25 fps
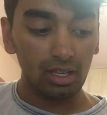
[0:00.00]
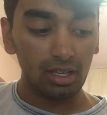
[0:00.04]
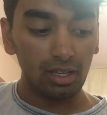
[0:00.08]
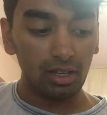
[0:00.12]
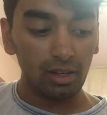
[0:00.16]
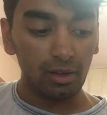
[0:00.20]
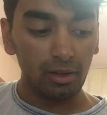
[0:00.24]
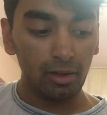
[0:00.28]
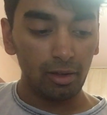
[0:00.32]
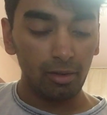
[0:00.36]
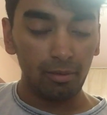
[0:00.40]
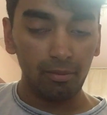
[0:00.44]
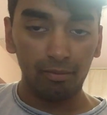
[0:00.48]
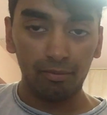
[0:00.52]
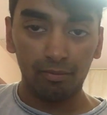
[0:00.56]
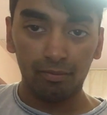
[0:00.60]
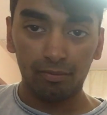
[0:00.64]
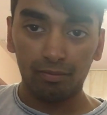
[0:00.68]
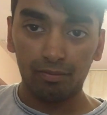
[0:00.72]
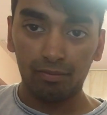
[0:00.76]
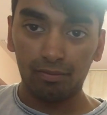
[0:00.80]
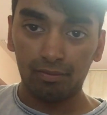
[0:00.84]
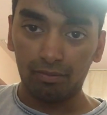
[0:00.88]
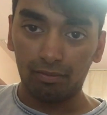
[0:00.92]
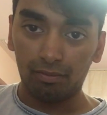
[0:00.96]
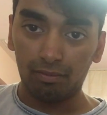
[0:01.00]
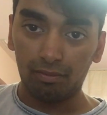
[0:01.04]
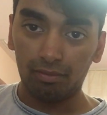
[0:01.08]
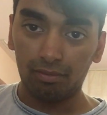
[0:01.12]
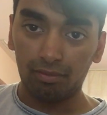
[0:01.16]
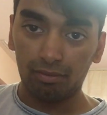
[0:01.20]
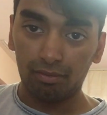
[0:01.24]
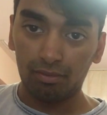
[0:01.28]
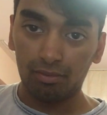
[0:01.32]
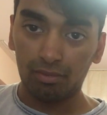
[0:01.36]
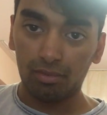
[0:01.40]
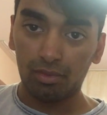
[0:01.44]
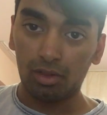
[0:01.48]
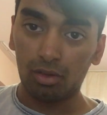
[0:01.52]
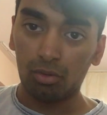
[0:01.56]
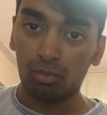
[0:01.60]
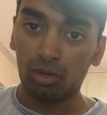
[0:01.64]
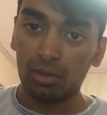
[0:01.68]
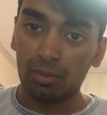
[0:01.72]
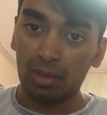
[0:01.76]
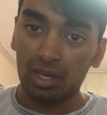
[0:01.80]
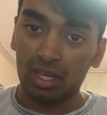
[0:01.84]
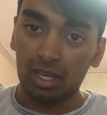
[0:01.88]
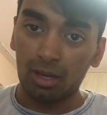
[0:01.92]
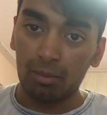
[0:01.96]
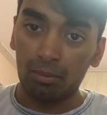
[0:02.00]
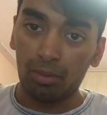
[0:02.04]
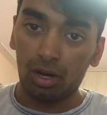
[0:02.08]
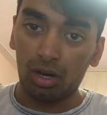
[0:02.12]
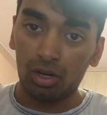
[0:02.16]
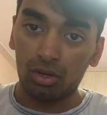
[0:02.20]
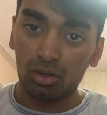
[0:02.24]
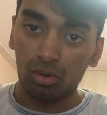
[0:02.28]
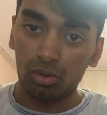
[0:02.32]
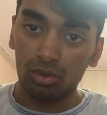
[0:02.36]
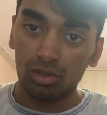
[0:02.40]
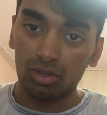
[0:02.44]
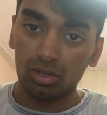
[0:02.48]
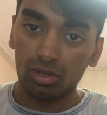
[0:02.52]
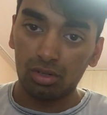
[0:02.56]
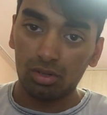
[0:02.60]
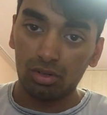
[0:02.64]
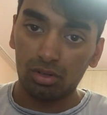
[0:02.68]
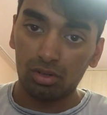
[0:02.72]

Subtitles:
when you're making a bar chord,